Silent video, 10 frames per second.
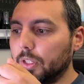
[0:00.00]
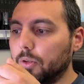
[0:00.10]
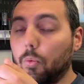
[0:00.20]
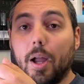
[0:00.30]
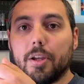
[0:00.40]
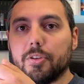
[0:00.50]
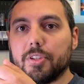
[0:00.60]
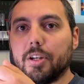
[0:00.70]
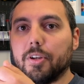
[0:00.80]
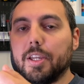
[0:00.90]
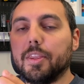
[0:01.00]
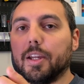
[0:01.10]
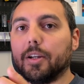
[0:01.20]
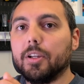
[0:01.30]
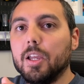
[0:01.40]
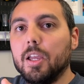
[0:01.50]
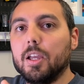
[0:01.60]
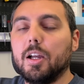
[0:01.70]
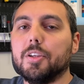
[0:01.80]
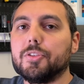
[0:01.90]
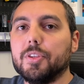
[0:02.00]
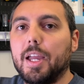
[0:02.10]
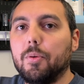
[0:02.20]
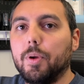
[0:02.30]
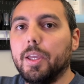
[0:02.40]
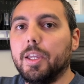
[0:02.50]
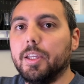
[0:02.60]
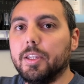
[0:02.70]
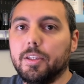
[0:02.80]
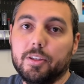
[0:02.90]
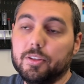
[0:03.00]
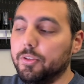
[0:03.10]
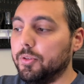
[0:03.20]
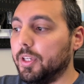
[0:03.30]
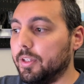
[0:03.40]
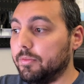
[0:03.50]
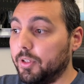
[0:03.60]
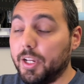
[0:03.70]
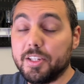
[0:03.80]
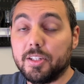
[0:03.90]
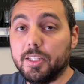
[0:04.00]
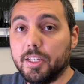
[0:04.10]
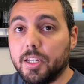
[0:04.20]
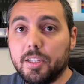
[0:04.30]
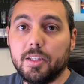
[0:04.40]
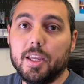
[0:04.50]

wires that are in there. Uh, so that way you get a nice clean cut,